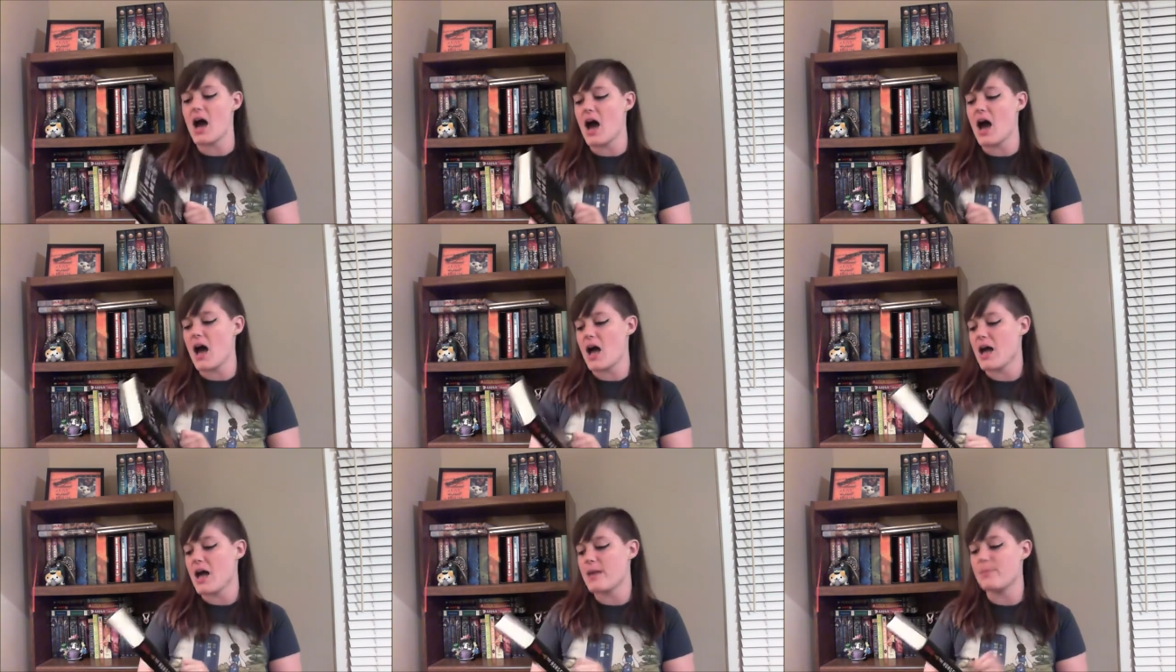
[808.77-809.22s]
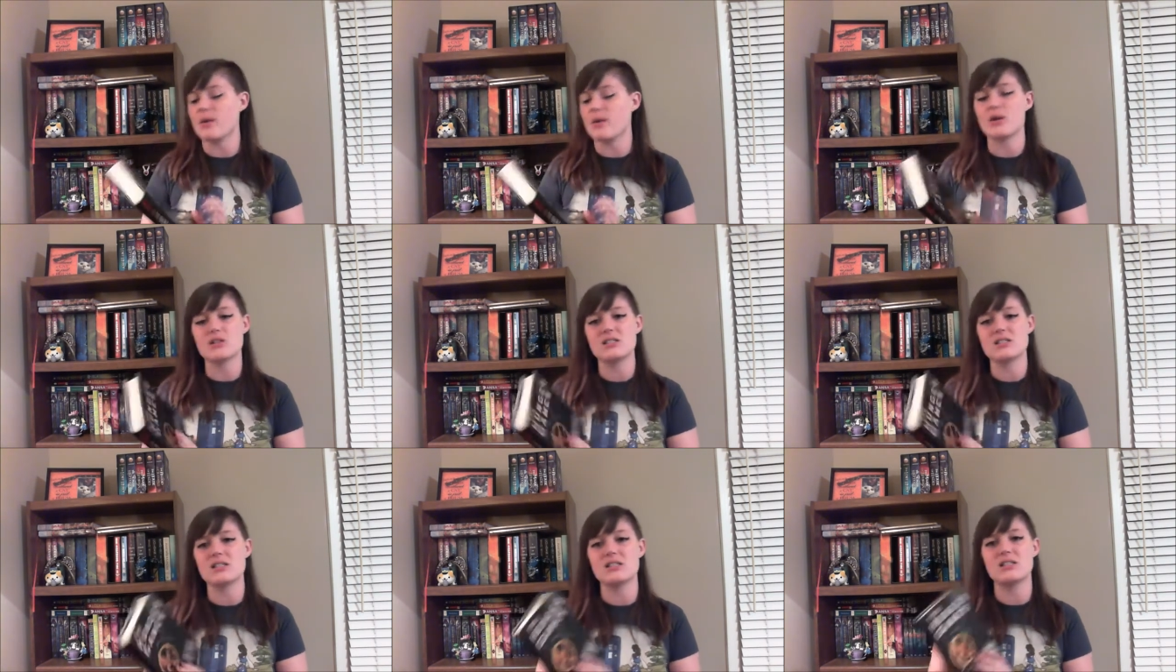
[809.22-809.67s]
I
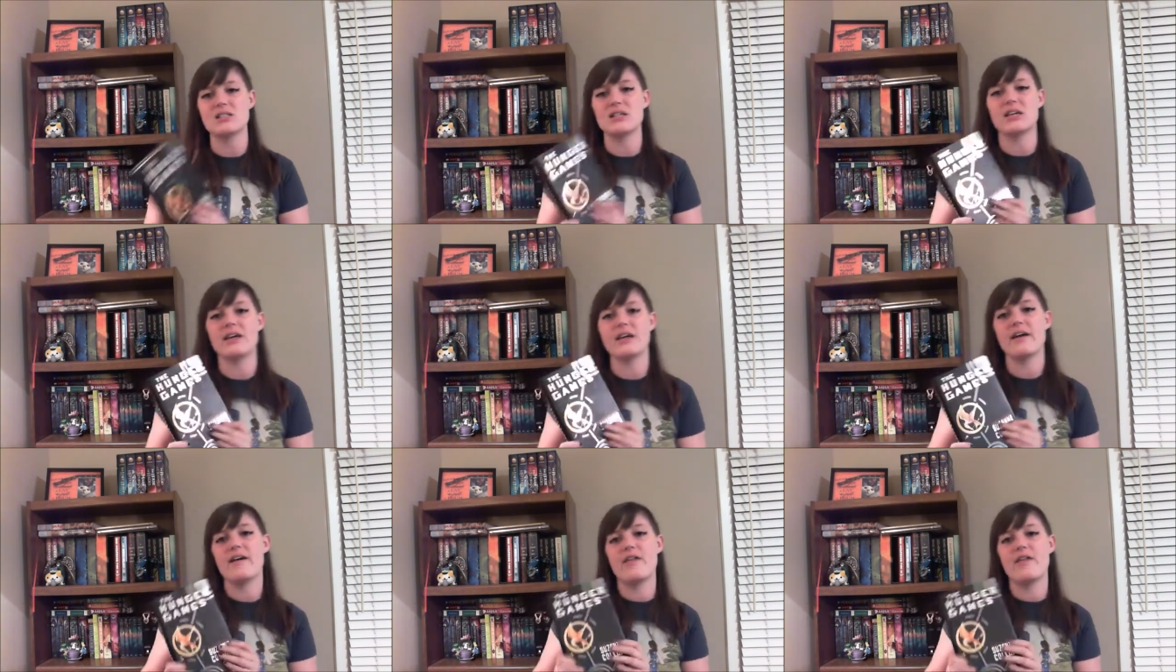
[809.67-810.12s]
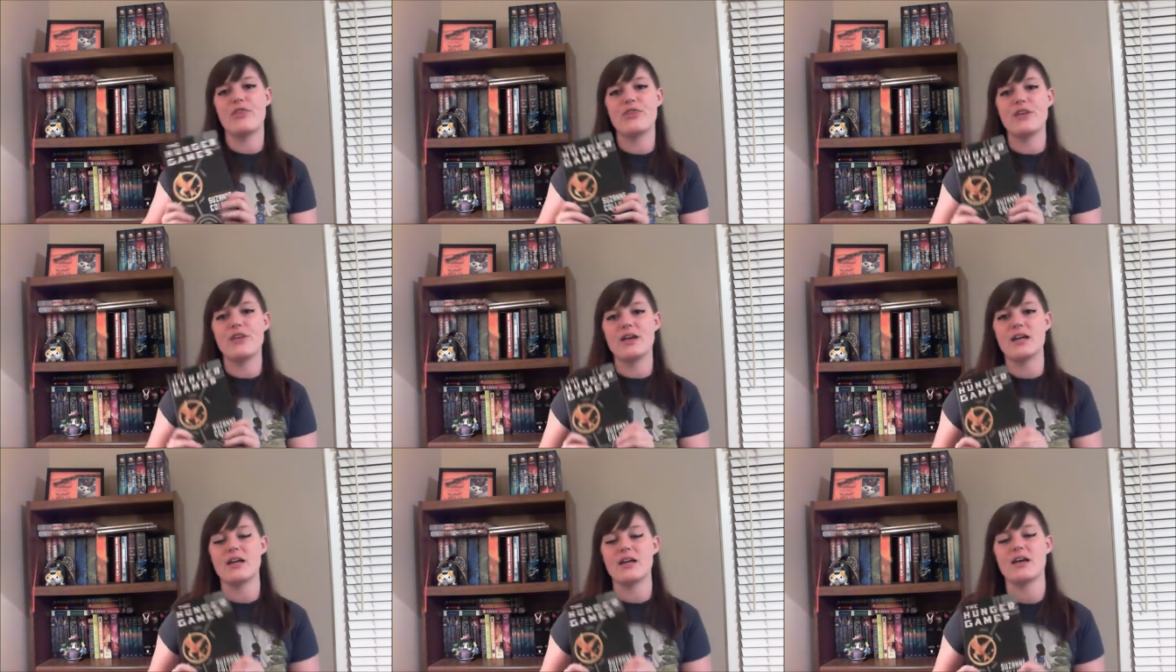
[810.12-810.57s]
personally
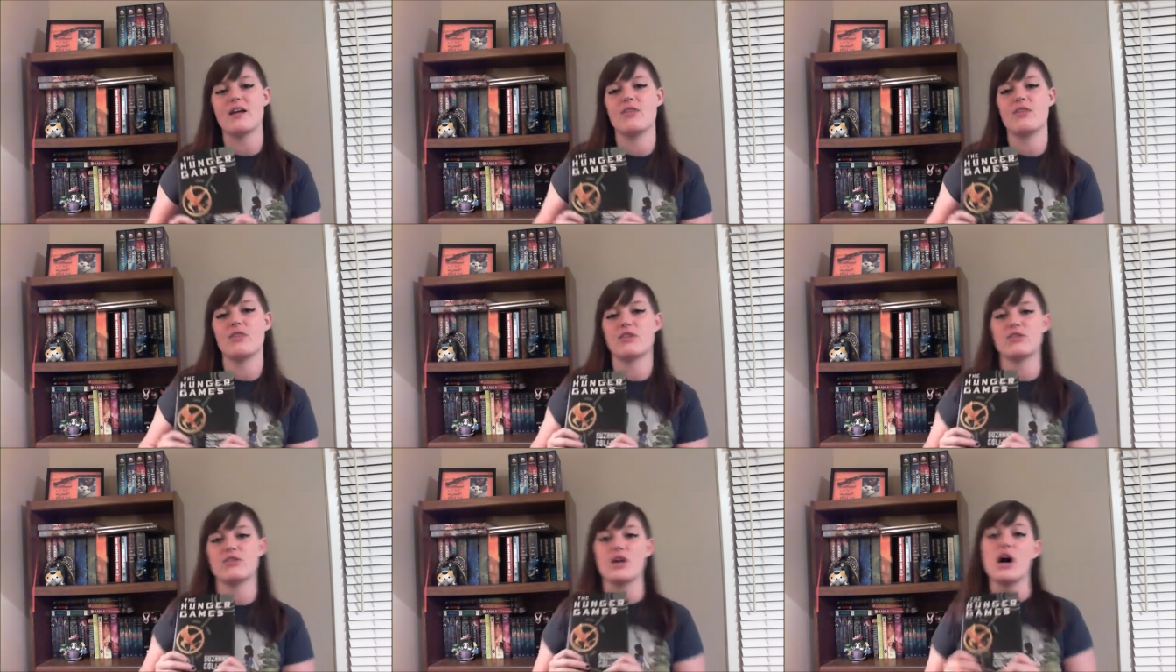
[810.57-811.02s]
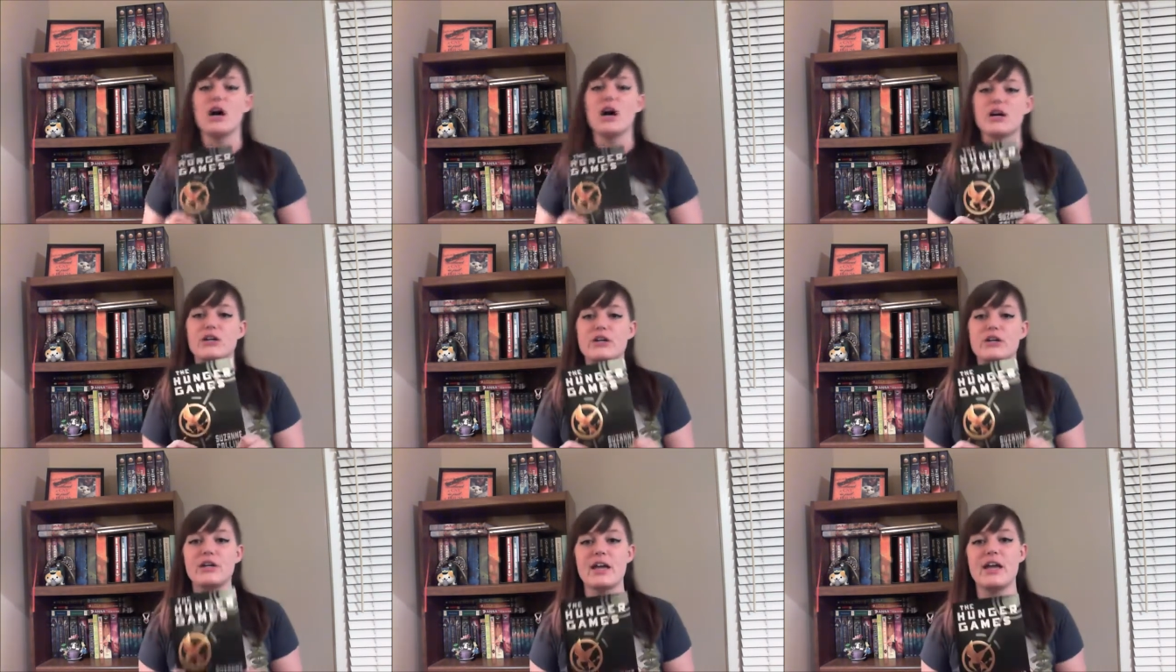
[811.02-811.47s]
think that The
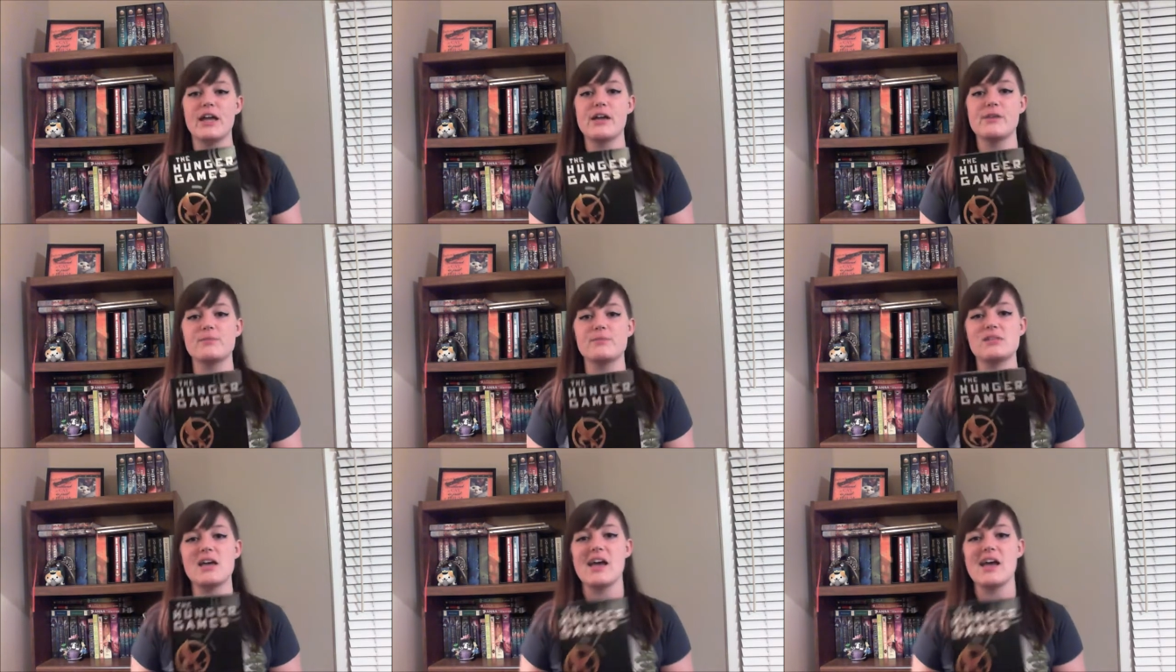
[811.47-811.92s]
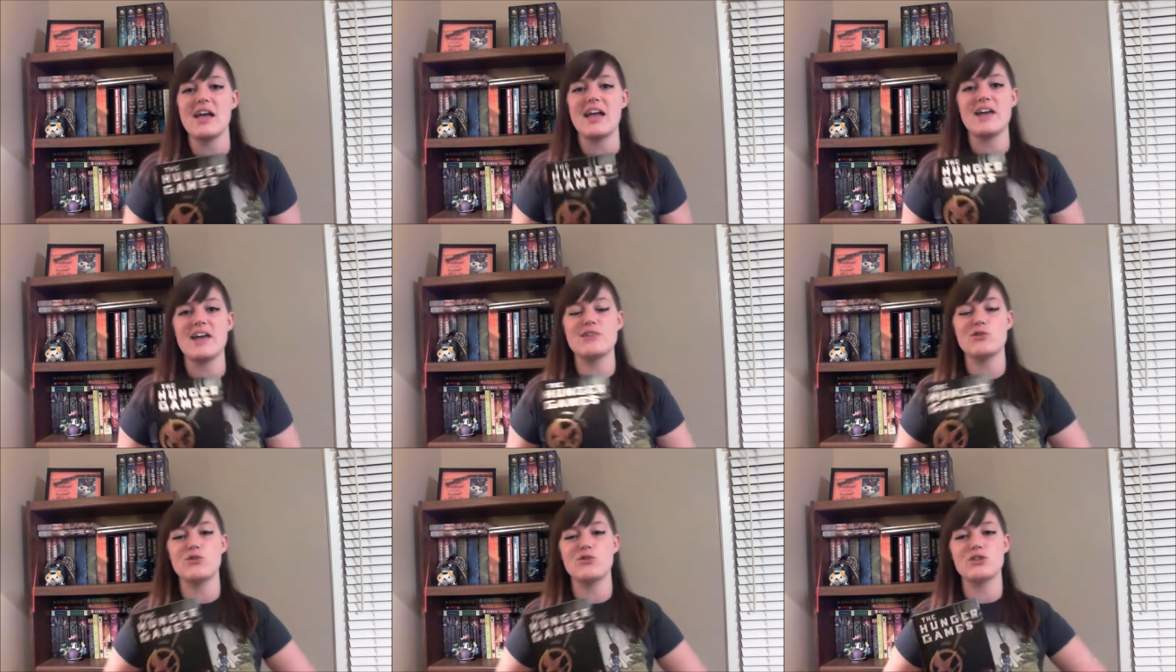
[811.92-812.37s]
Hunger Games
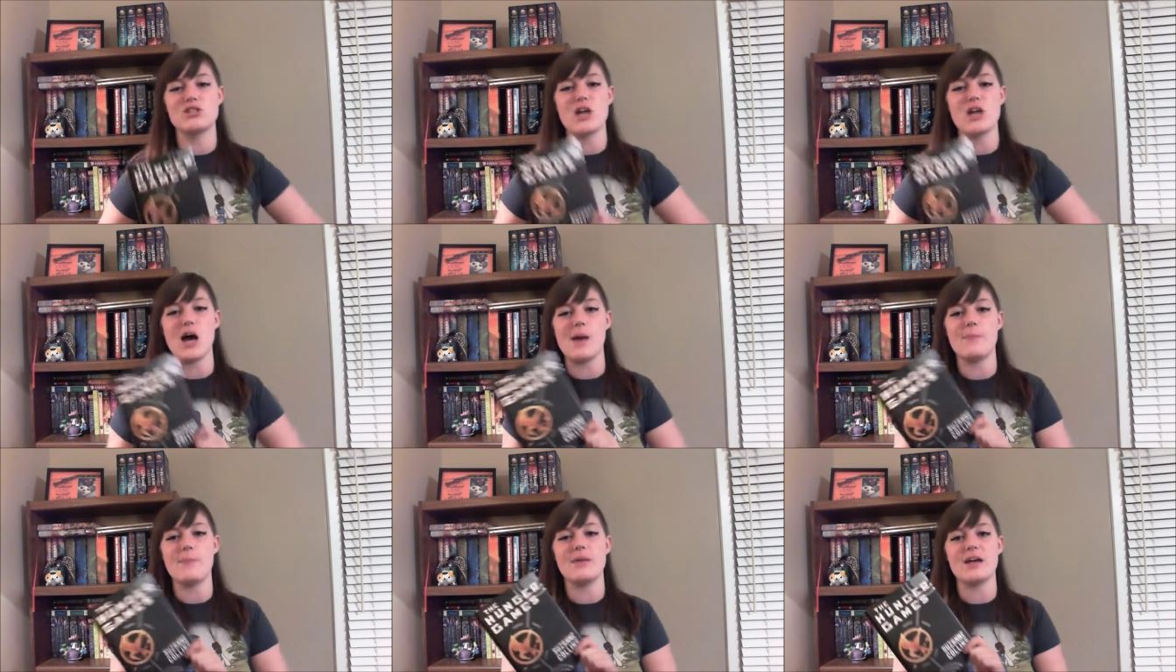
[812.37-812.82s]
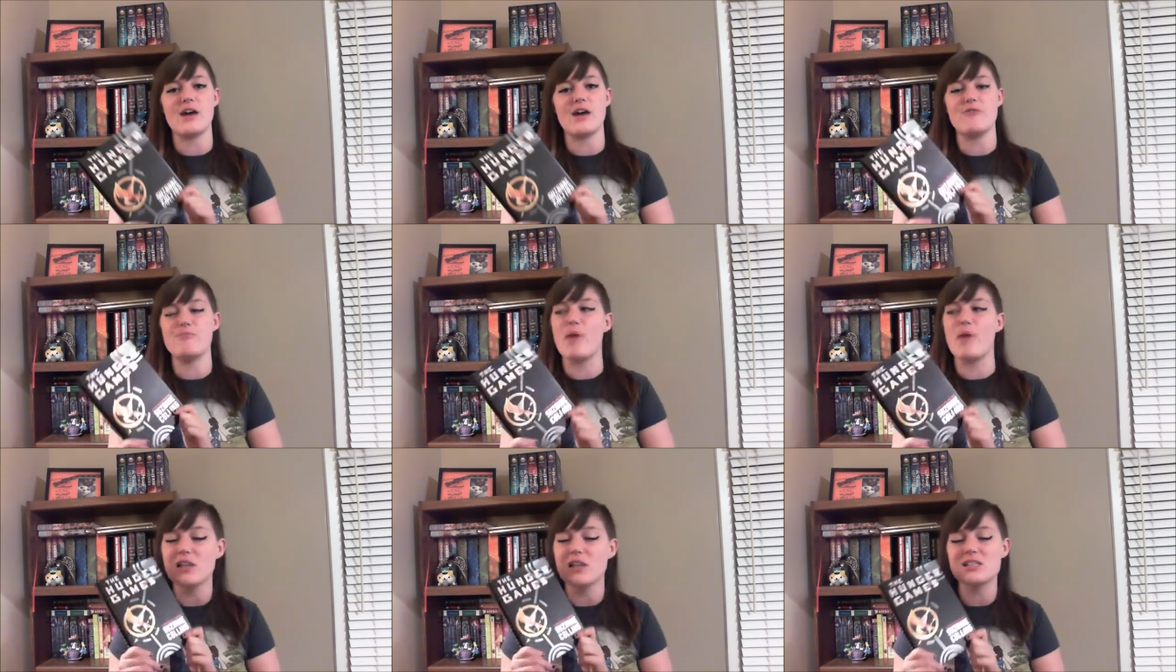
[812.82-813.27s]
handled the topic
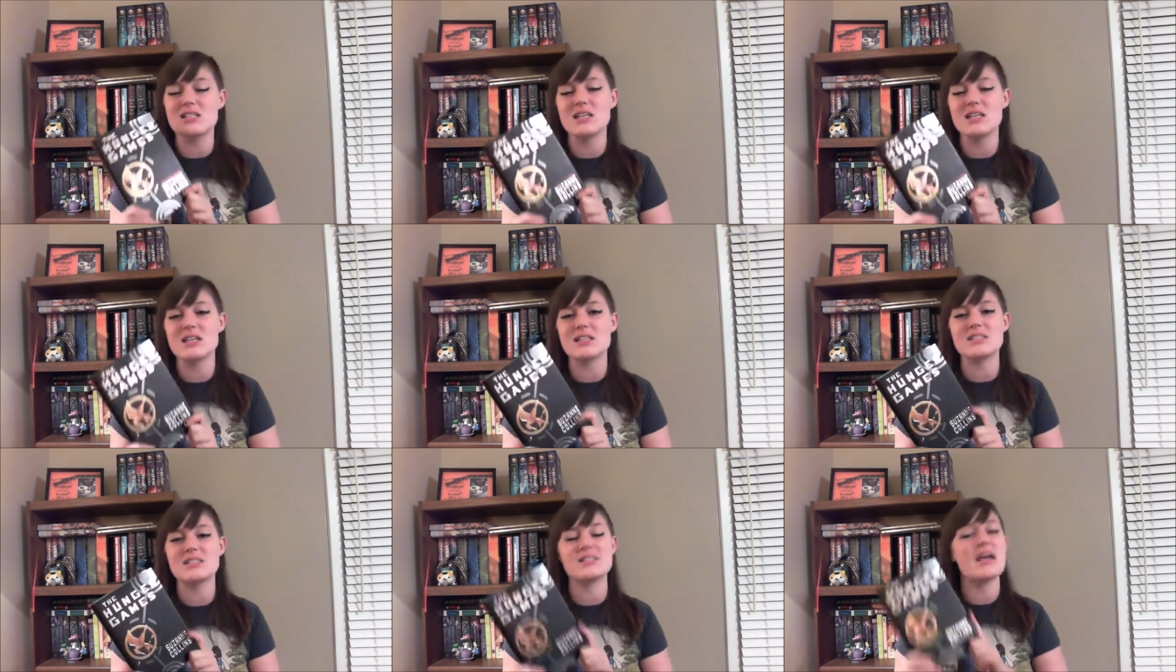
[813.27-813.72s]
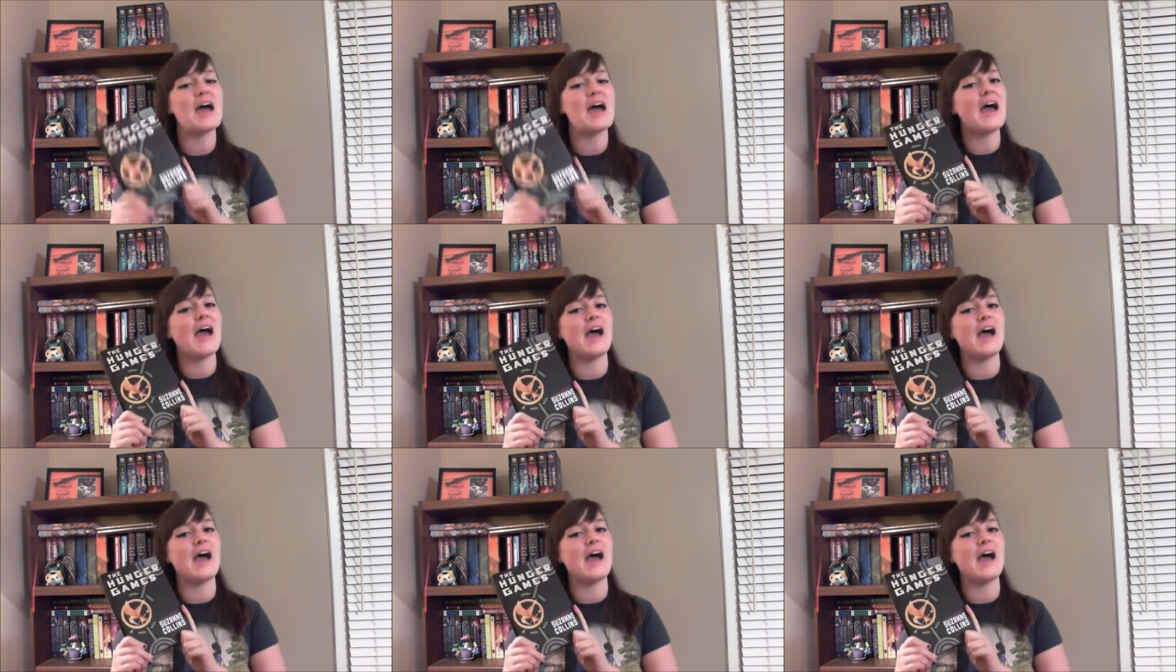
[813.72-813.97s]
of politics